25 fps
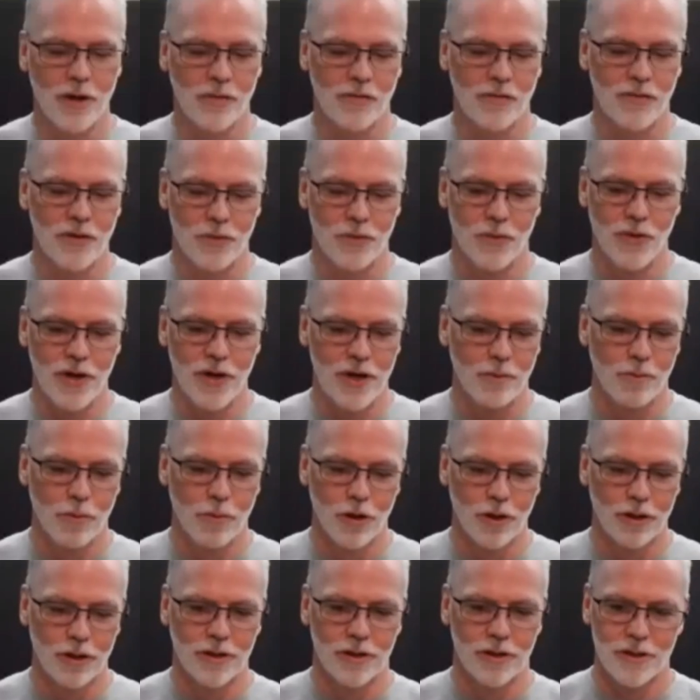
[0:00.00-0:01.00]
if you read the
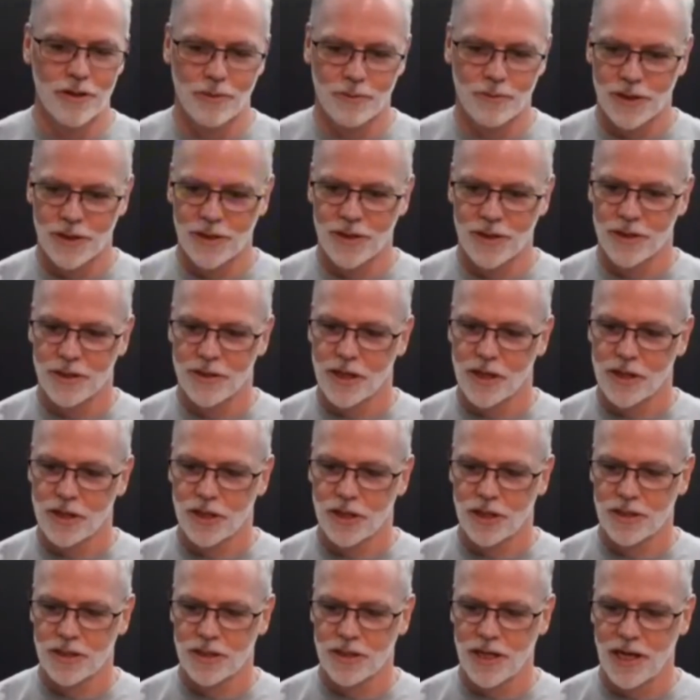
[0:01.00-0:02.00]
book, there's the section.
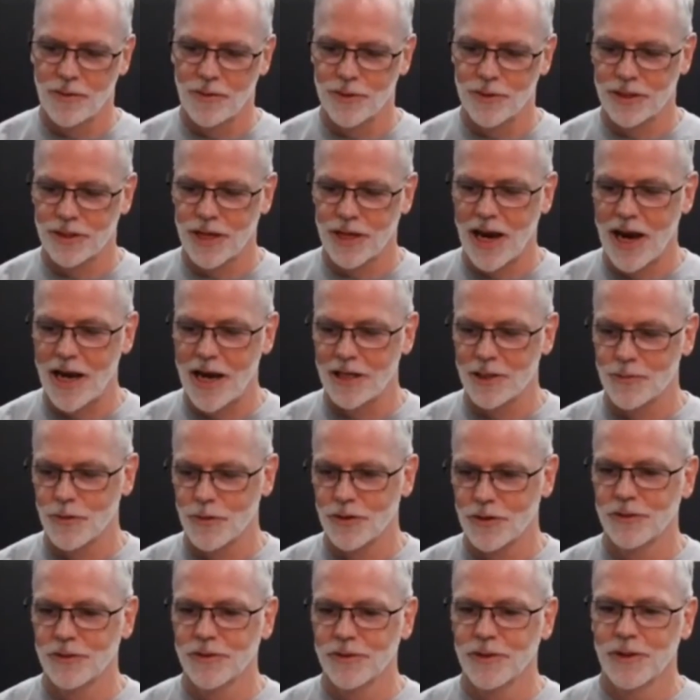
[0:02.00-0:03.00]
His name is
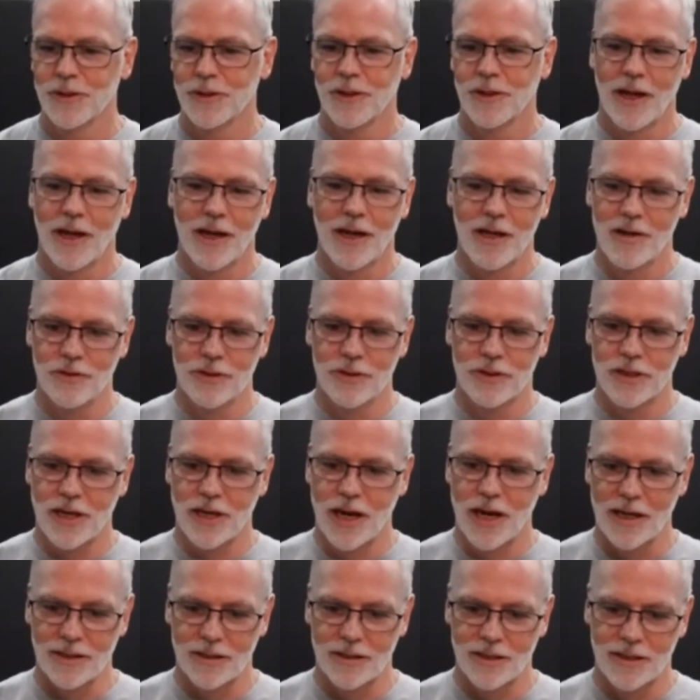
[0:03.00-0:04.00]
Casper, and even
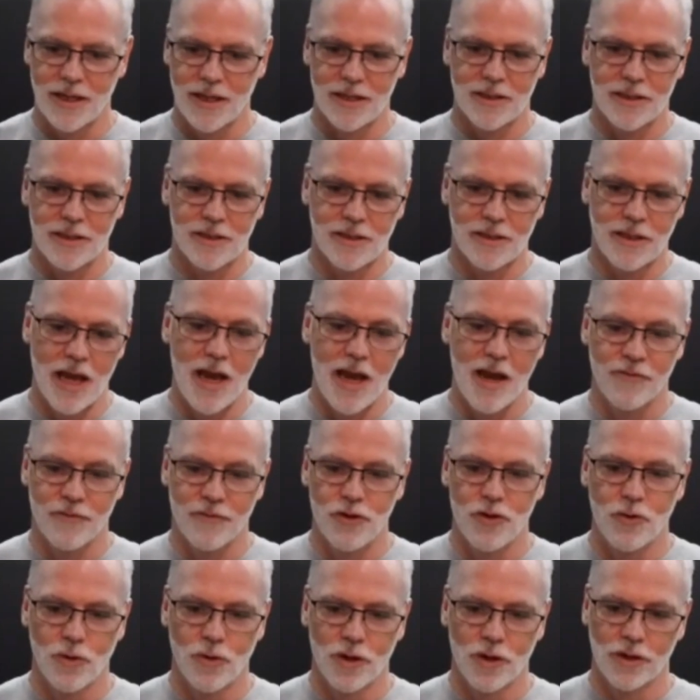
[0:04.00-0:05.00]
Scott says, "Is hey, if you
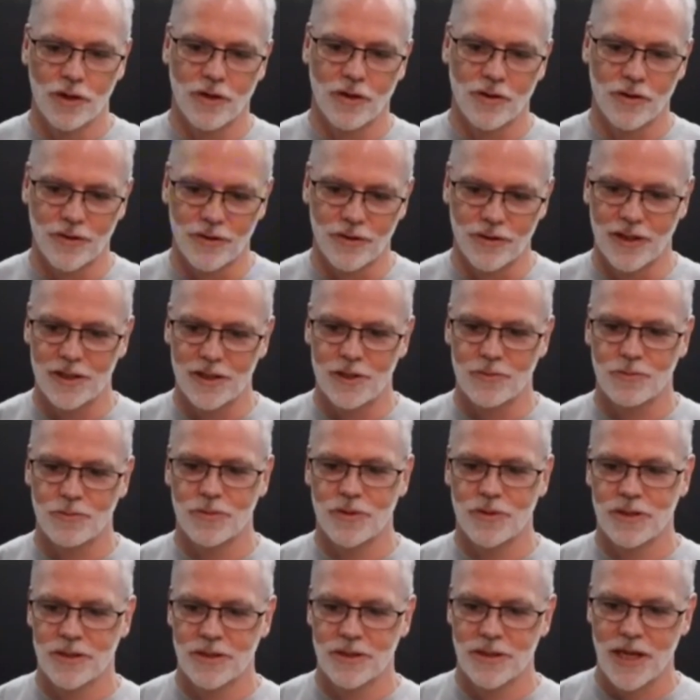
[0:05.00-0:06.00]
want to learn this
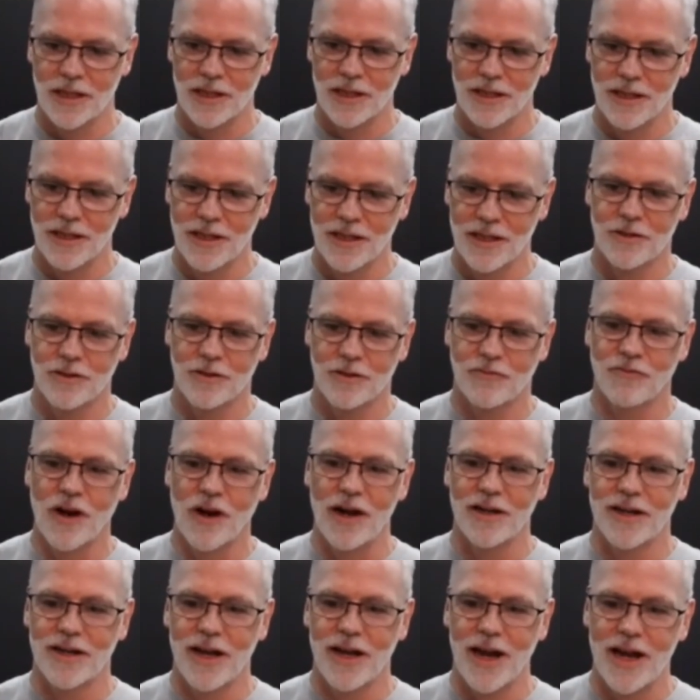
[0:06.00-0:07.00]
technique,
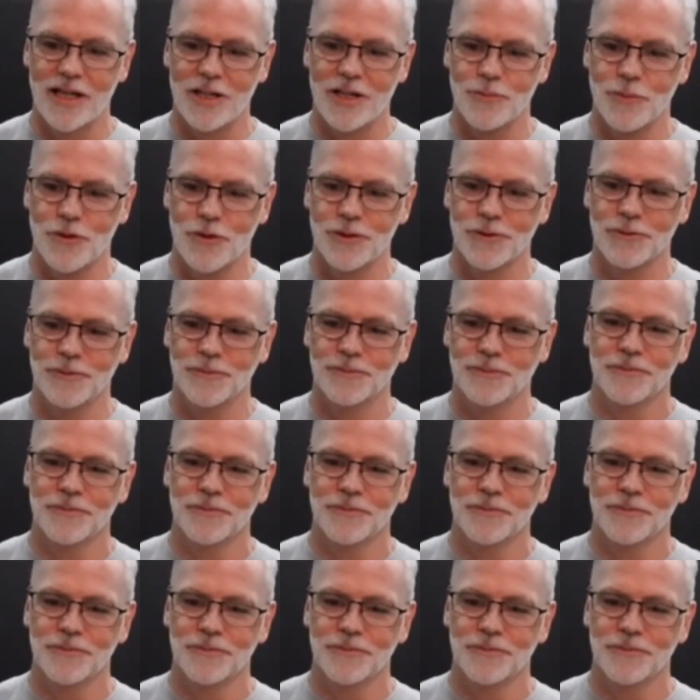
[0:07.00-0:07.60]
find Casper."